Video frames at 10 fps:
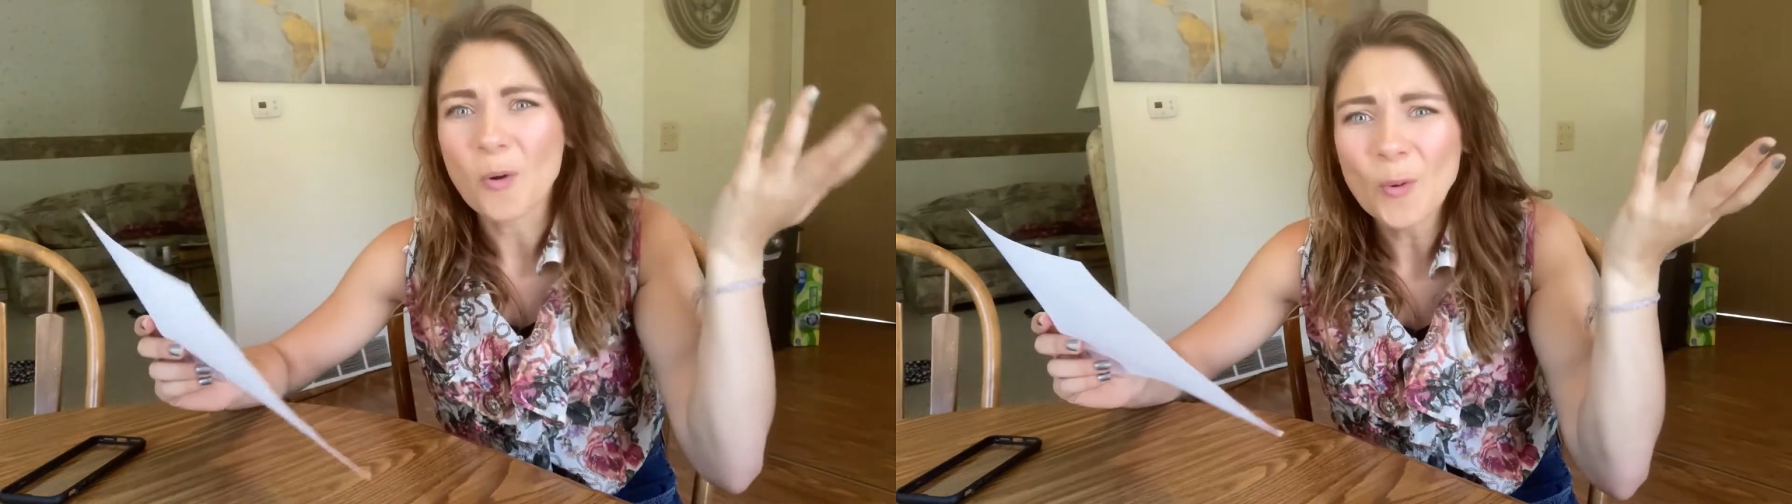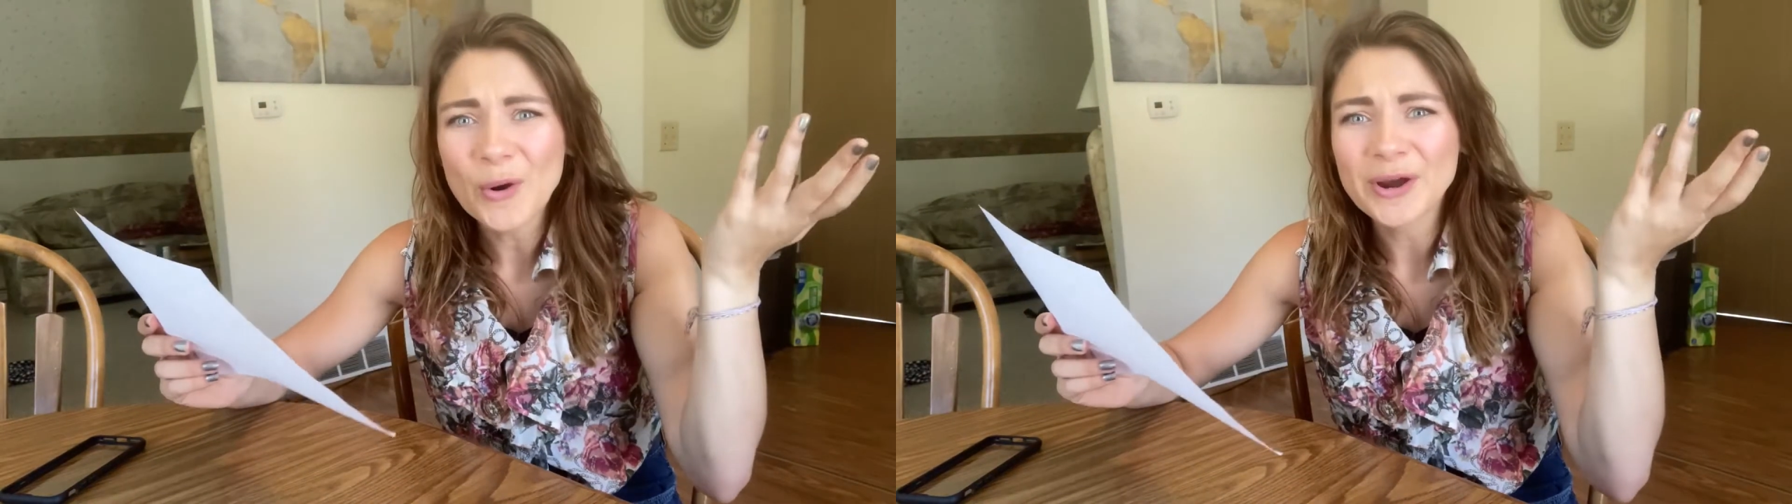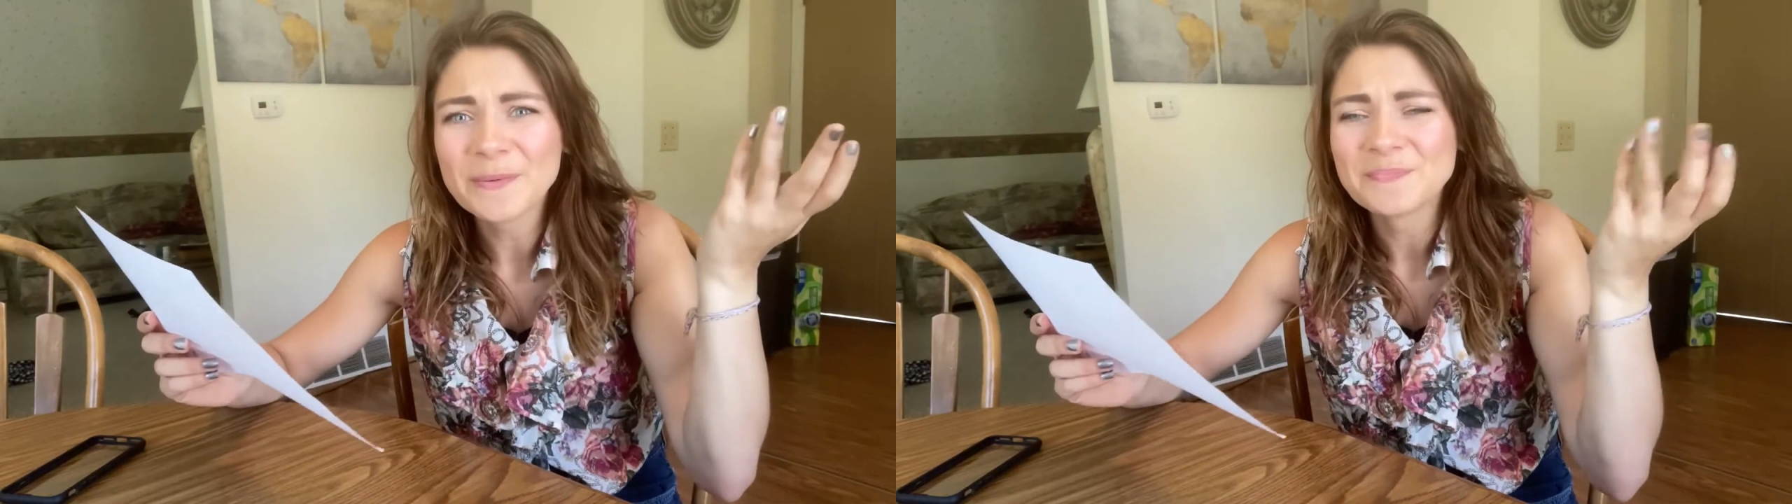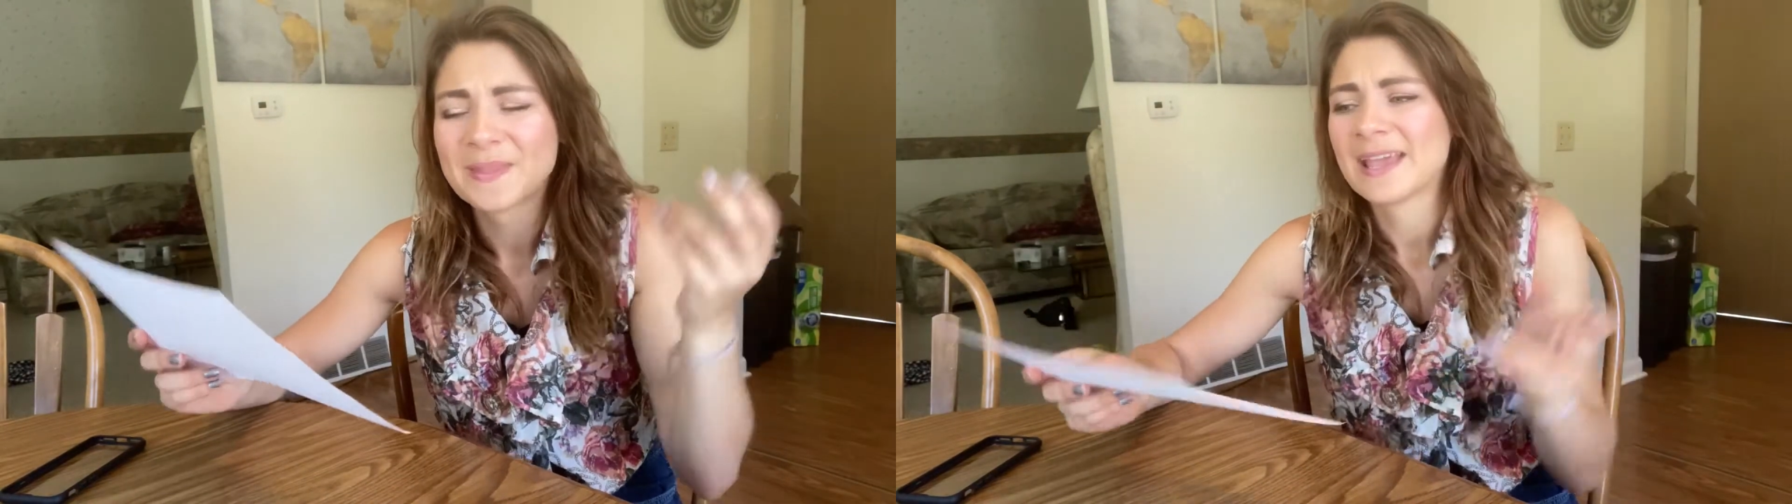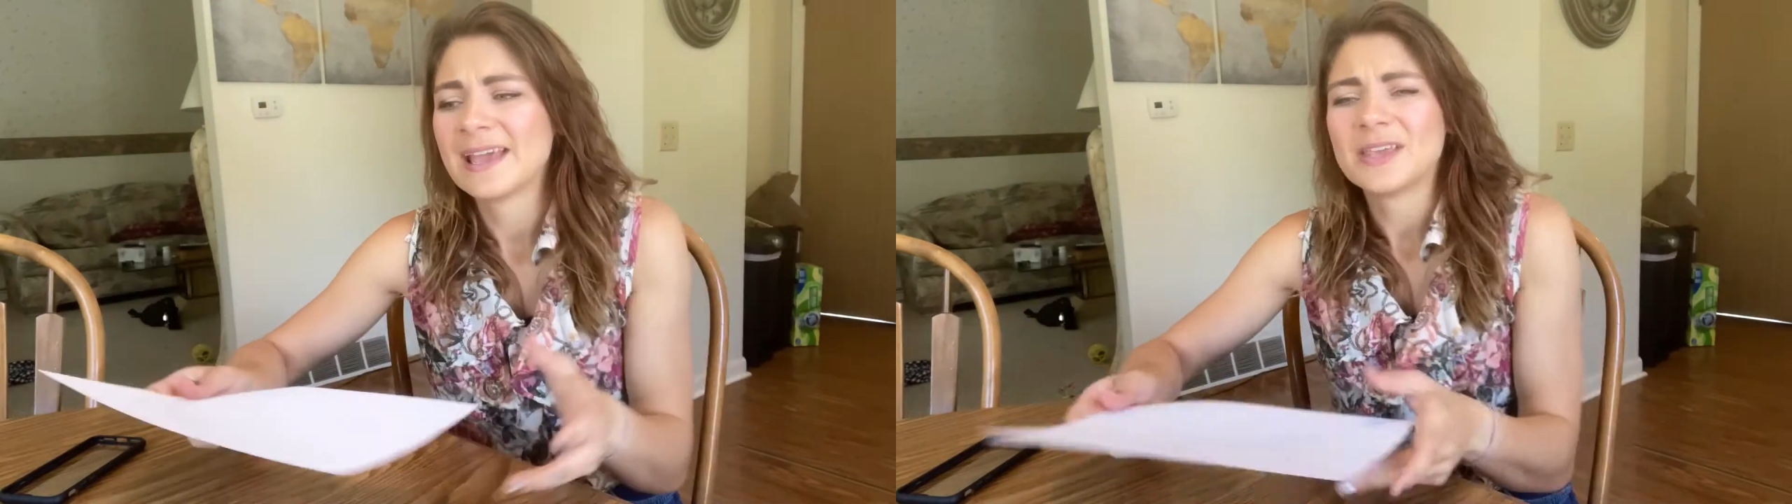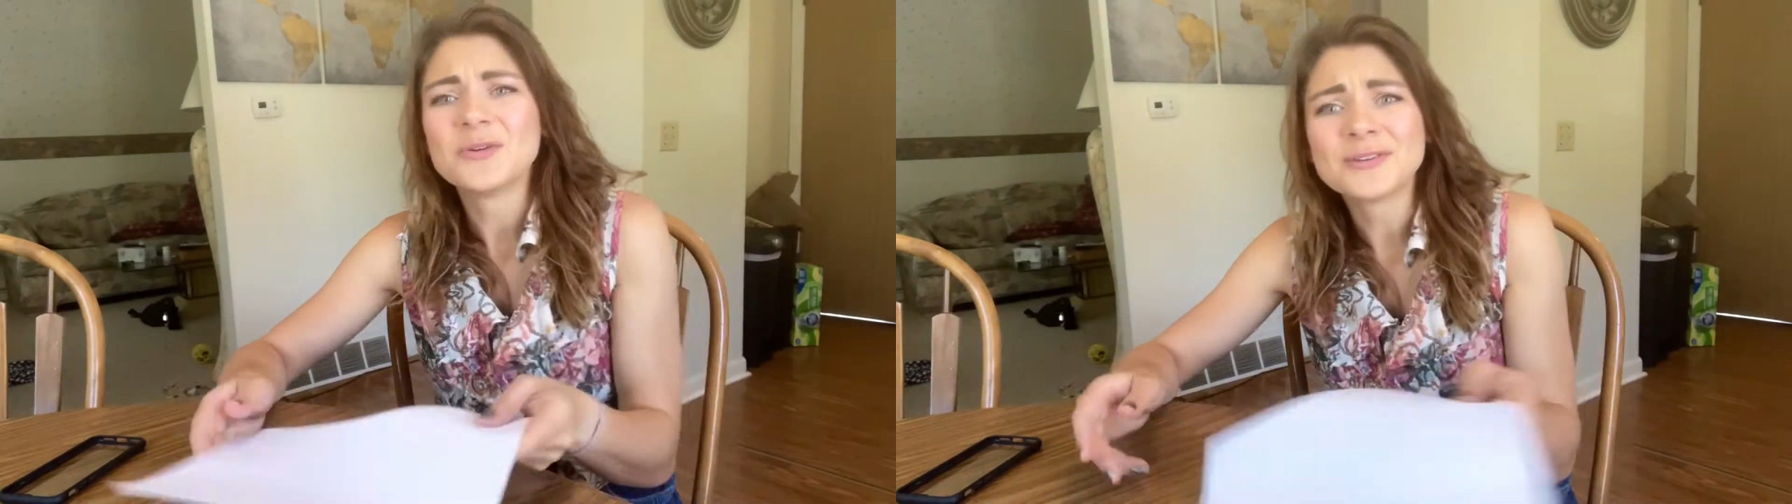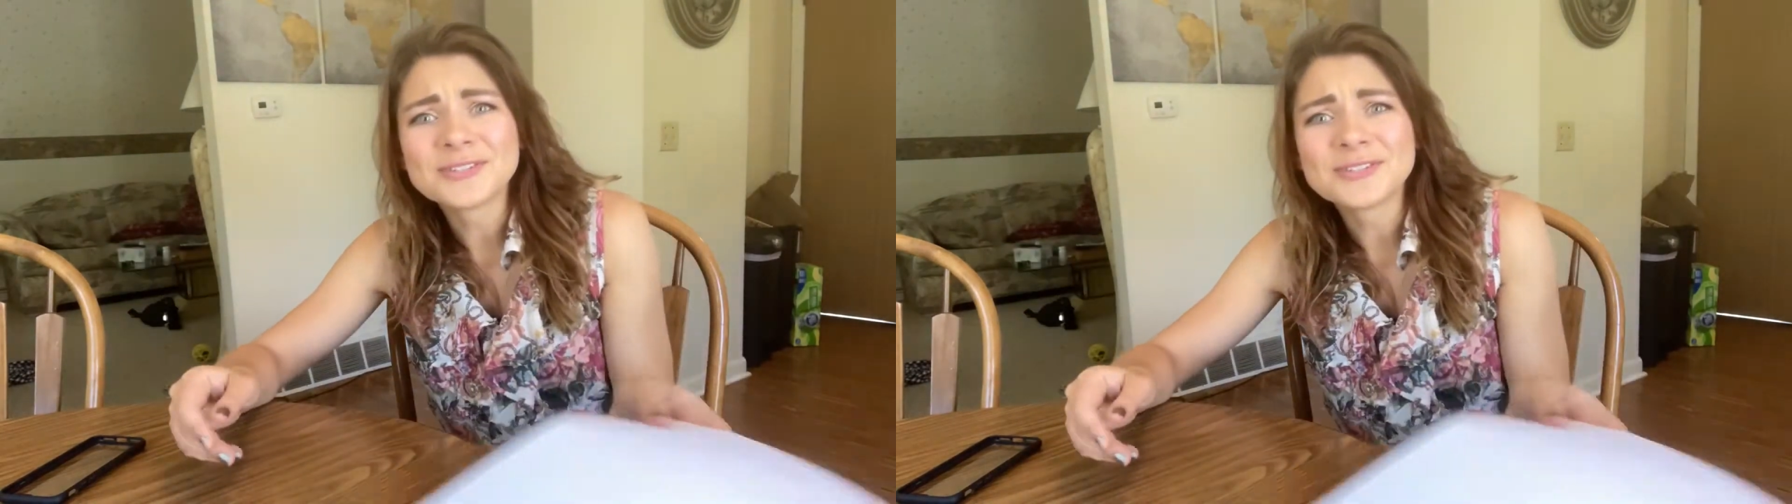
or you